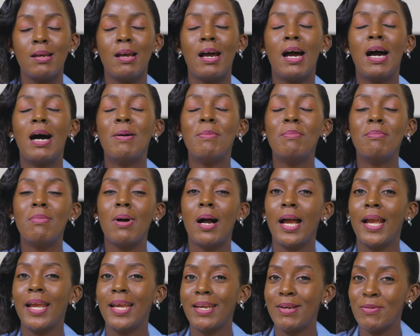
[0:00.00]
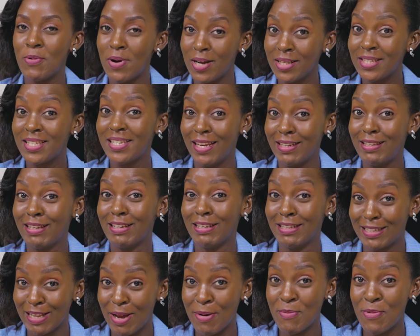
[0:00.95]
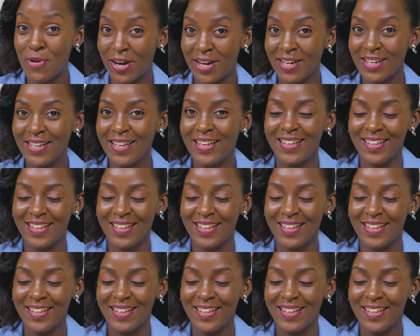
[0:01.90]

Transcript: I once dated someone.